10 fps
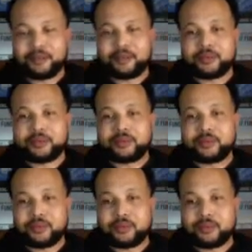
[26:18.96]

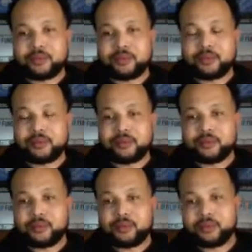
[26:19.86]

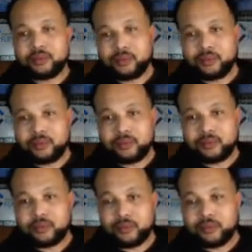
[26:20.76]

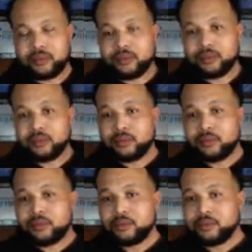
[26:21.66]

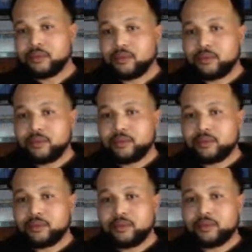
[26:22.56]

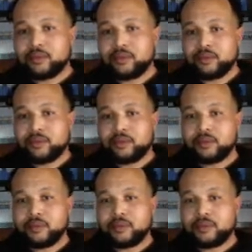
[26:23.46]

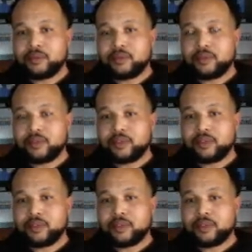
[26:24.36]

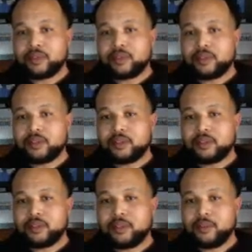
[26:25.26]

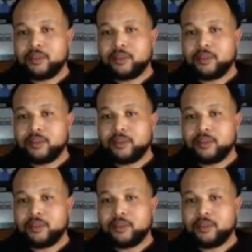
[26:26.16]
No words are spoken by the person on screen.